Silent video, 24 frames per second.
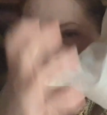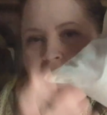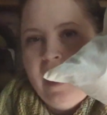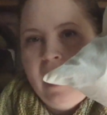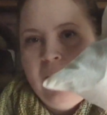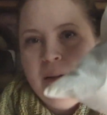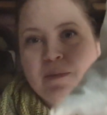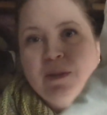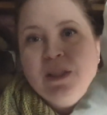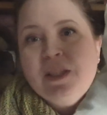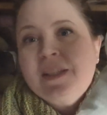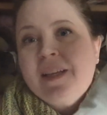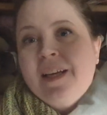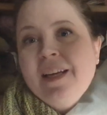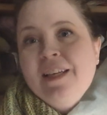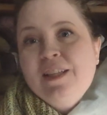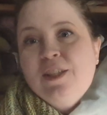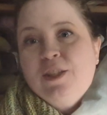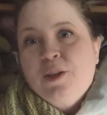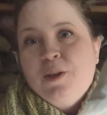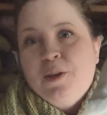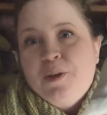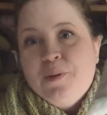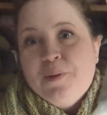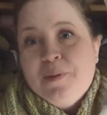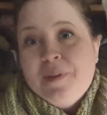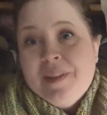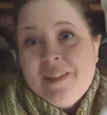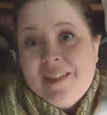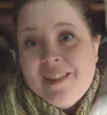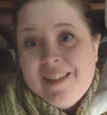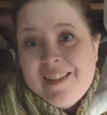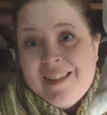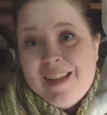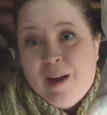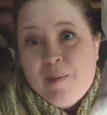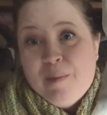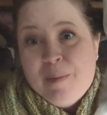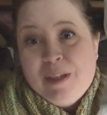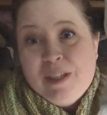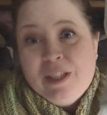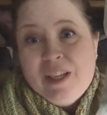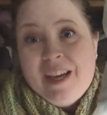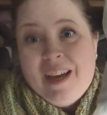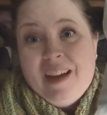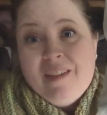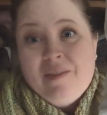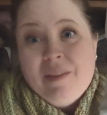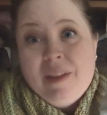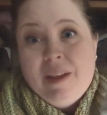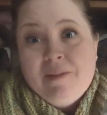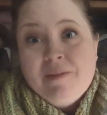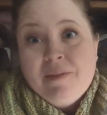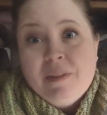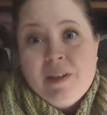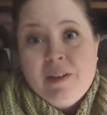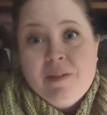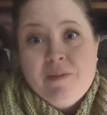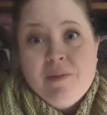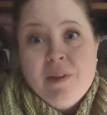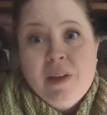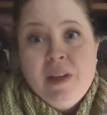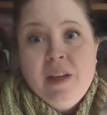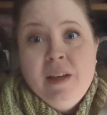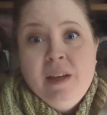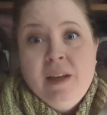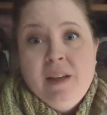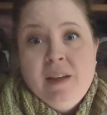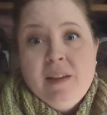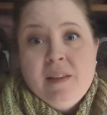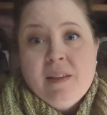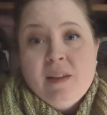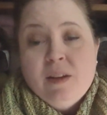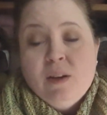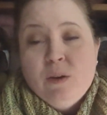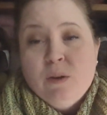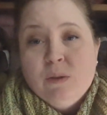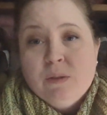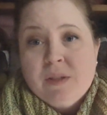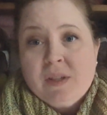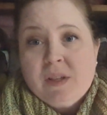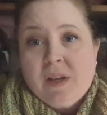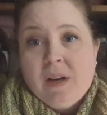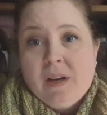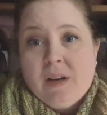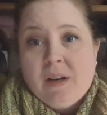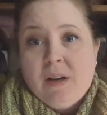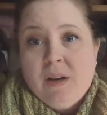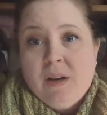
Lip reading: I'm just going to show you, this is how much I have left of the Holstgarn